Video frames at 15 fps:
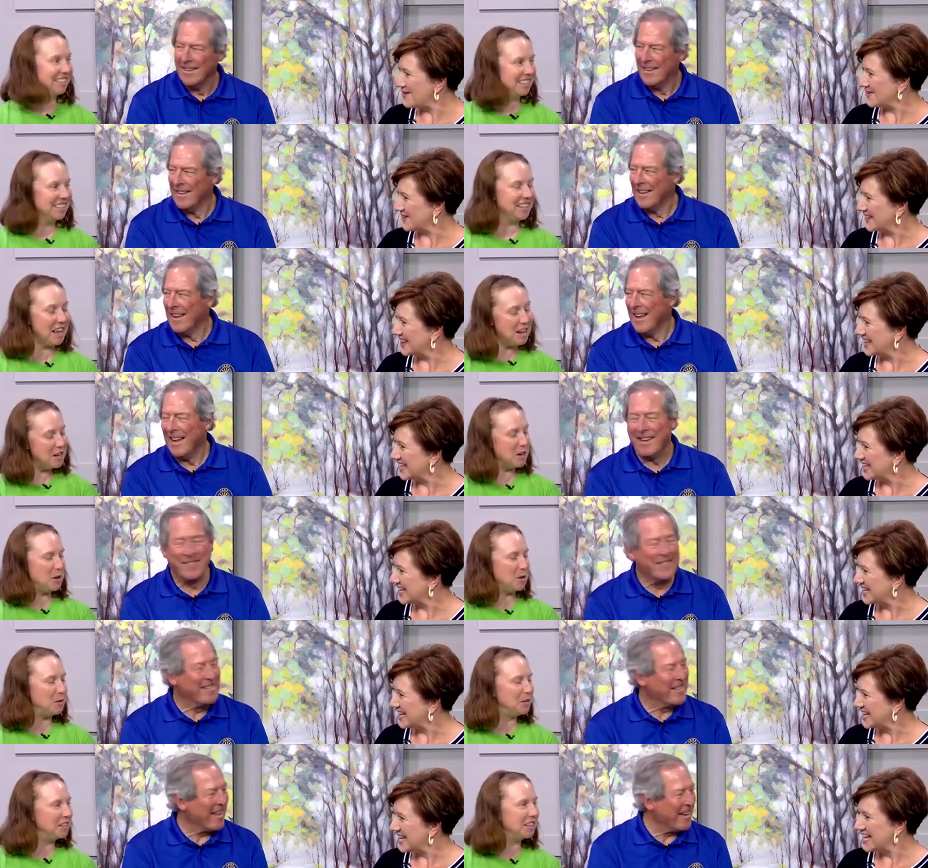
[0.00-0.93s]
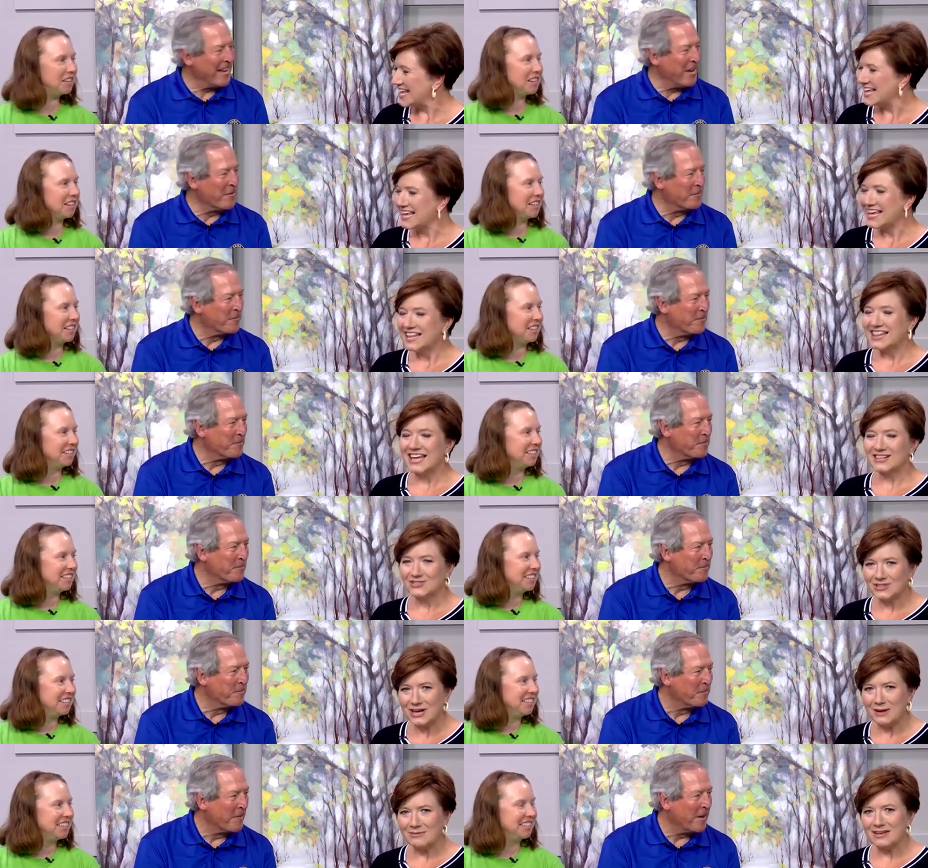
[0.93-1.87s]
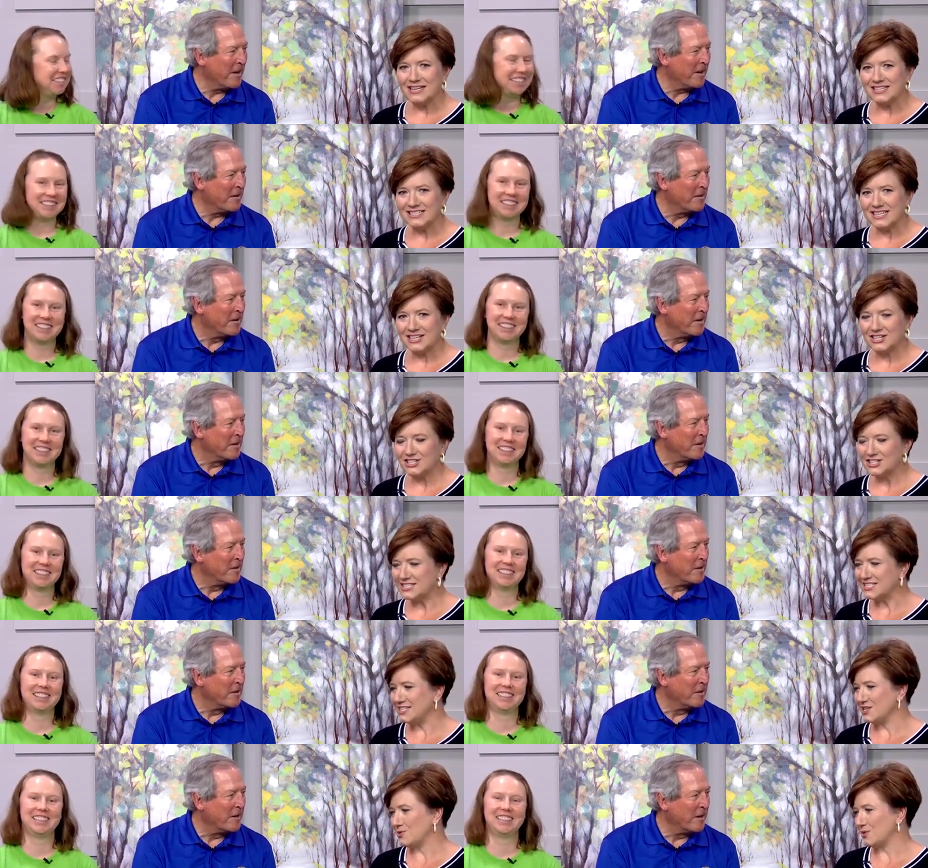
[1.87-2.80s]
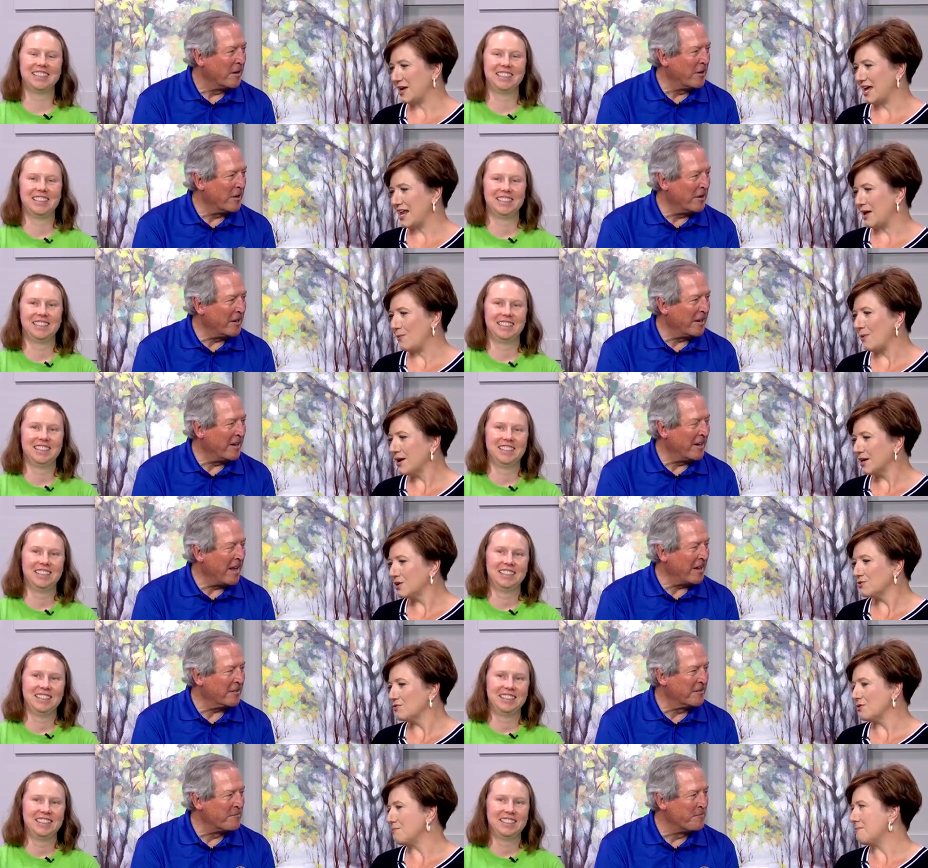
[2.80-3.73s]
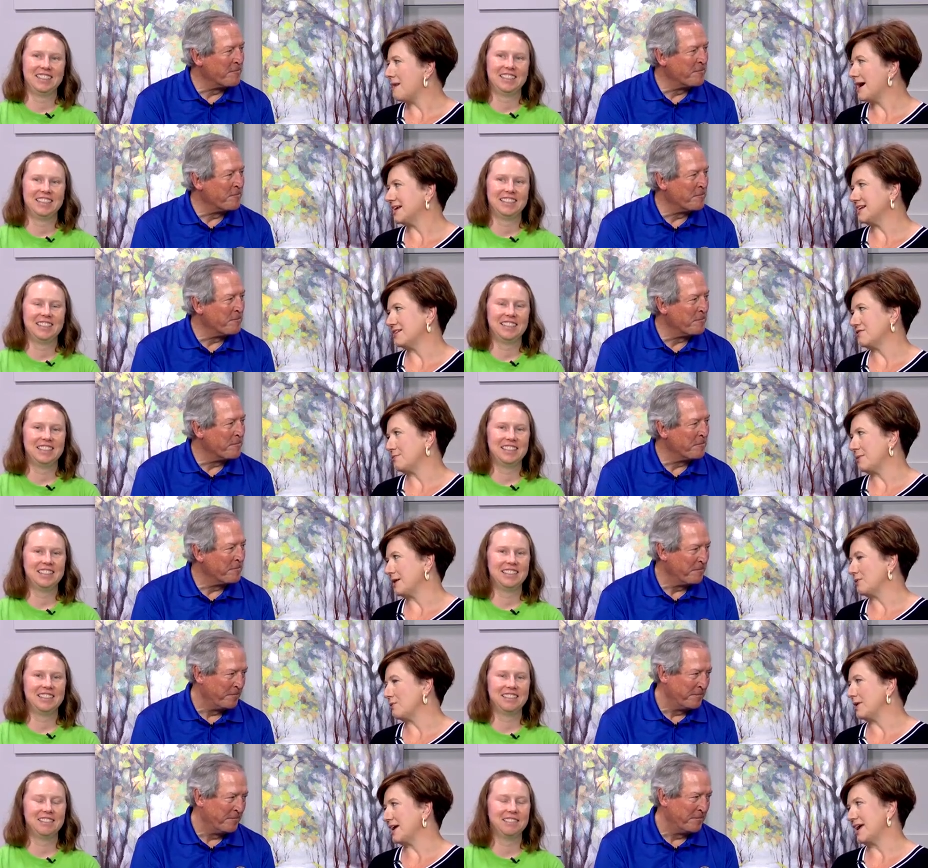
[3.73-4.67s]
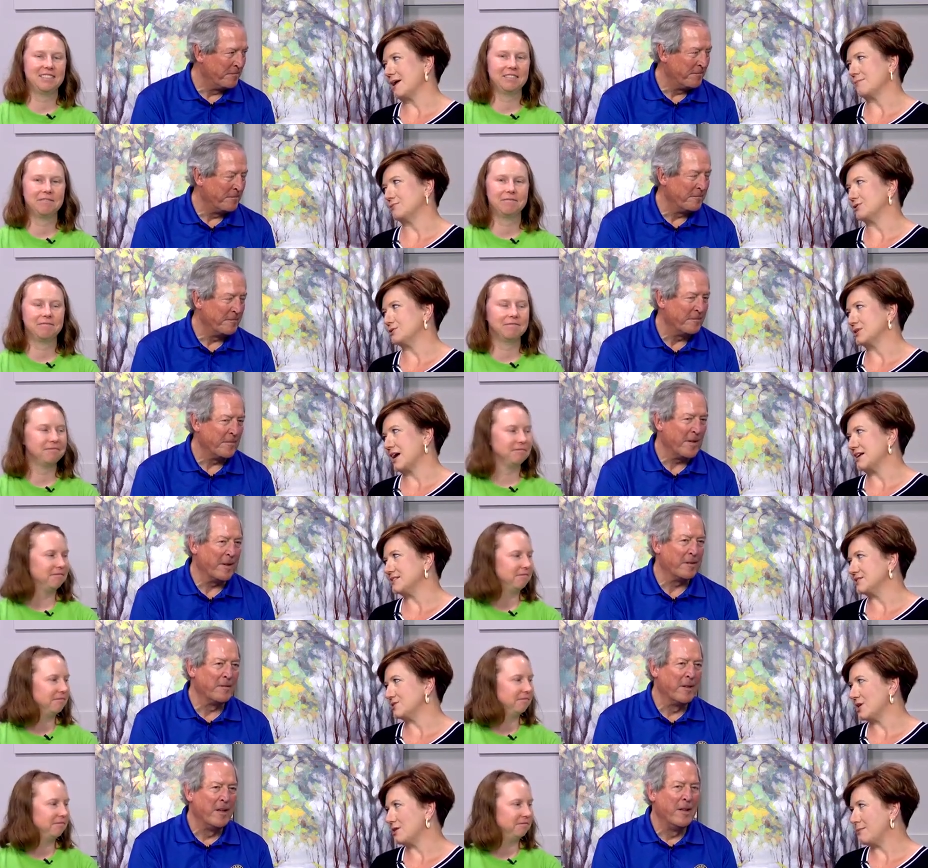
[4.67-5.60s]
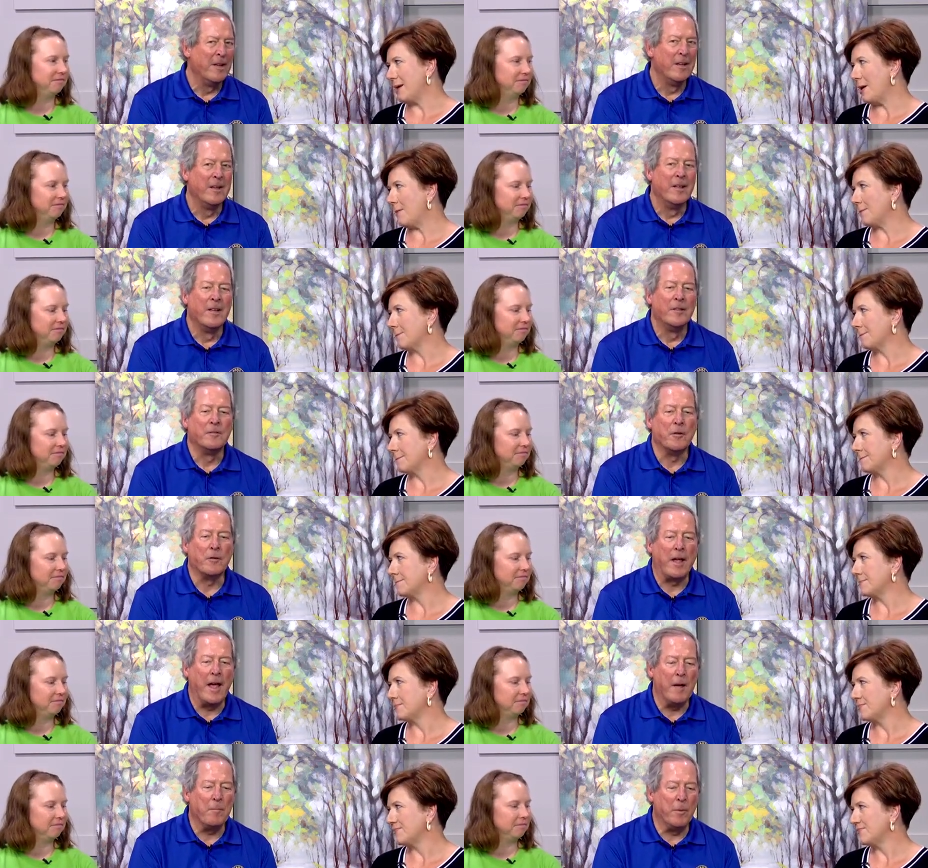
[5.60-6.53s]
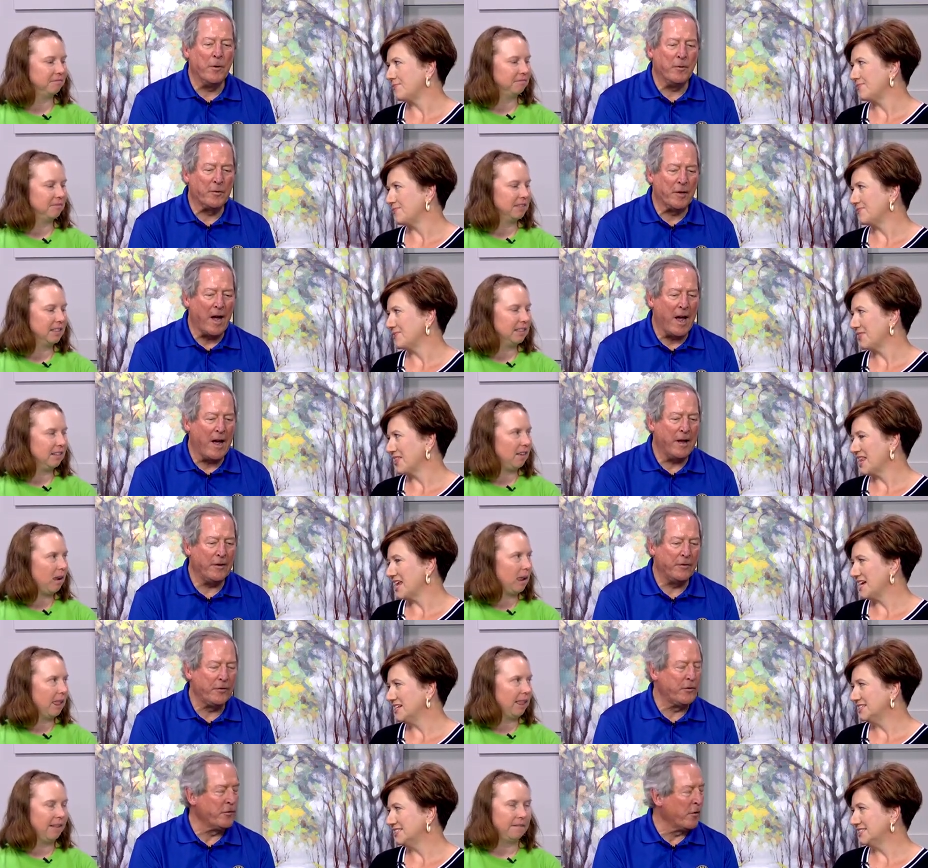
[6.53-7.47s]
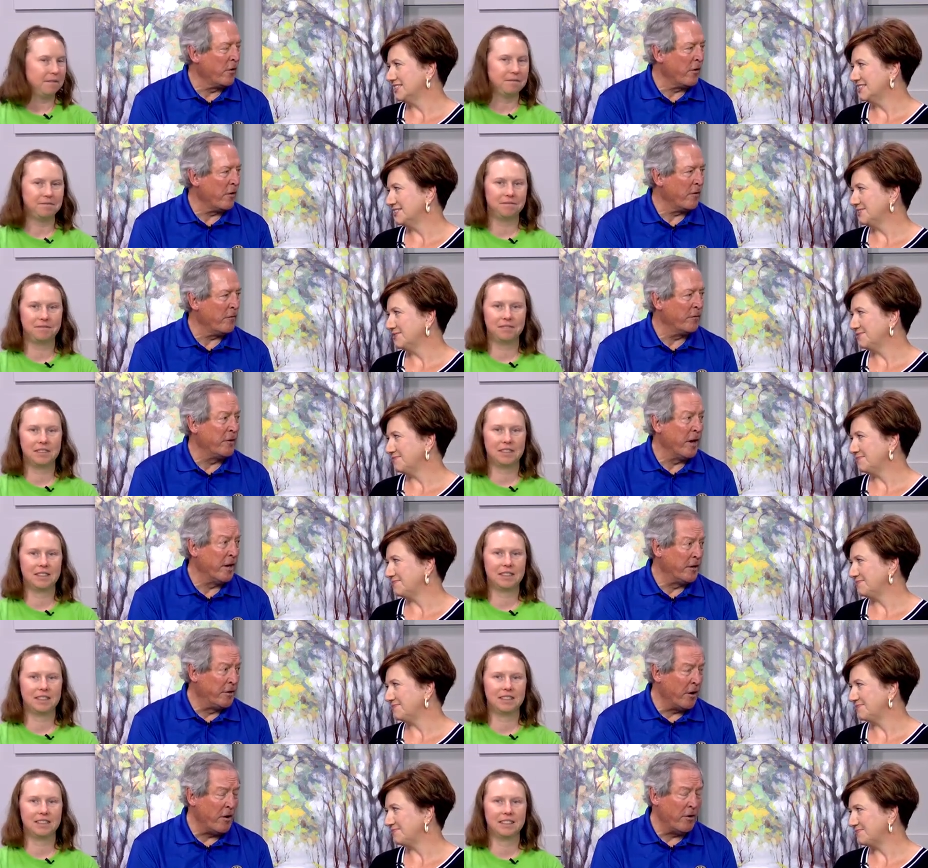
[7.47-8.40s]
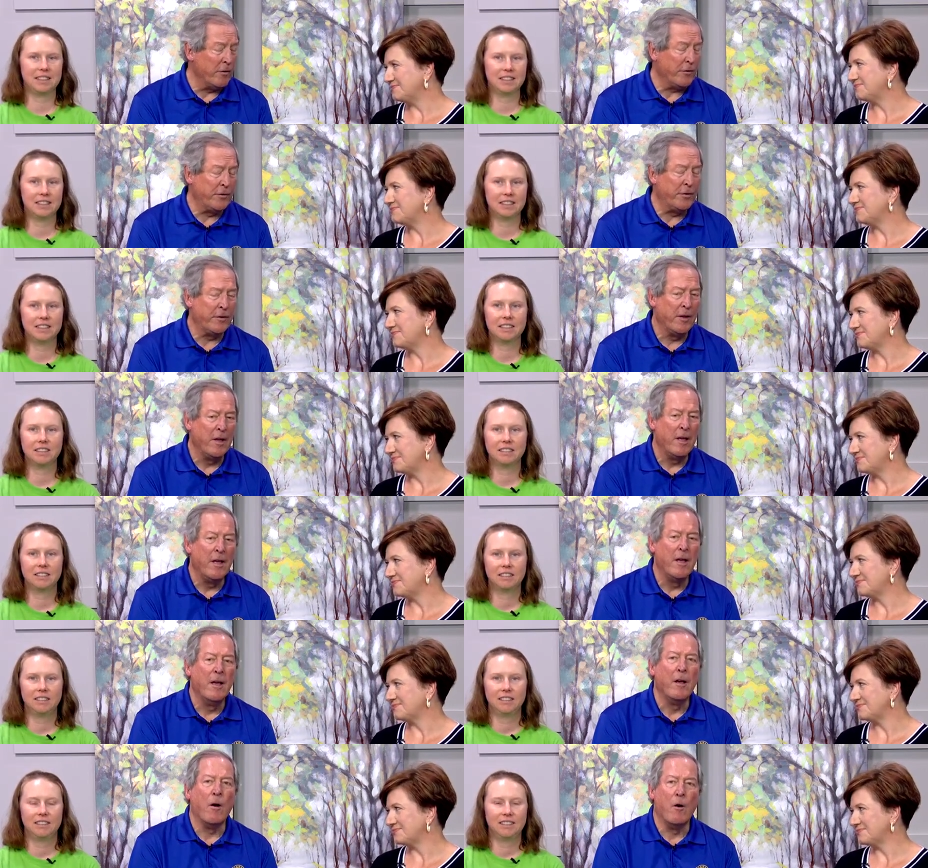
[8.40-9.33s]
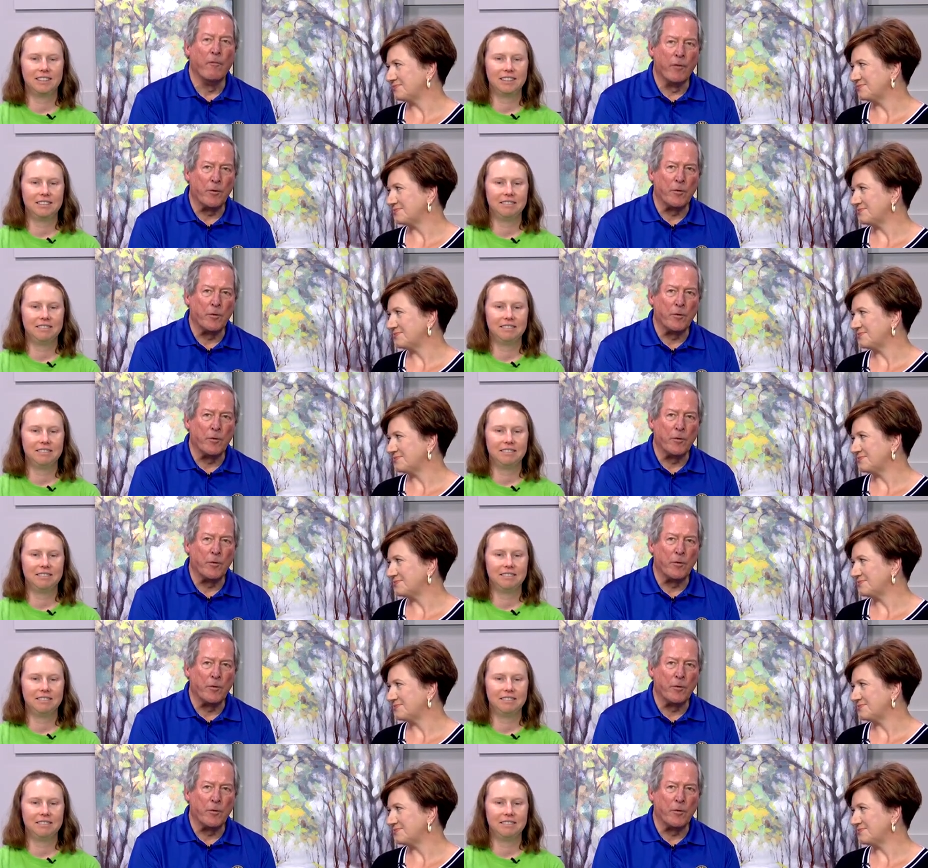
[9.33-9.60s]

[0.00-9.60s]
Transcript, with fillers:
Speaker 1: both. Thank you. Uh, thank you. Thanks for coming in. Dick, good to see you again. I want you yes. to remind everybody what Camp Blue Skies is all about.
Speaker 2: So Camp Blue Skies serves adults over